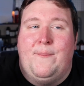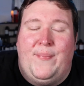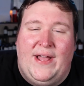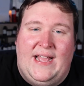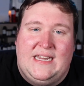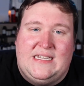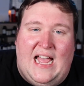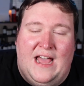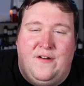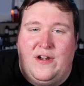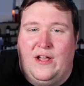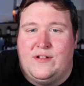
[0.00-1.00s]
but I
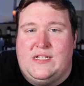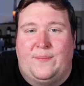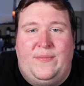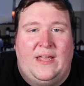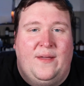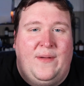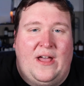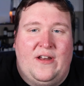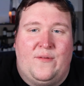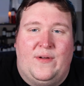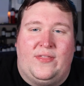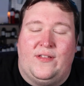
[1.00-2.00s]
don't know, something about
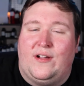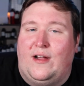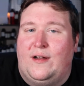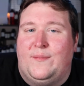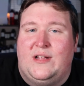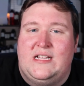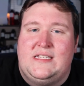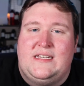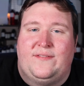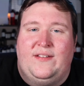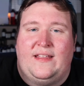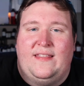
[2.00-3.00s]
it with the caramel and
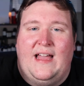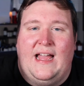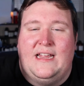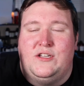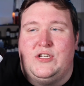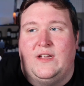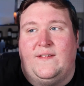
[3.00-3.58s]
stuff like that, it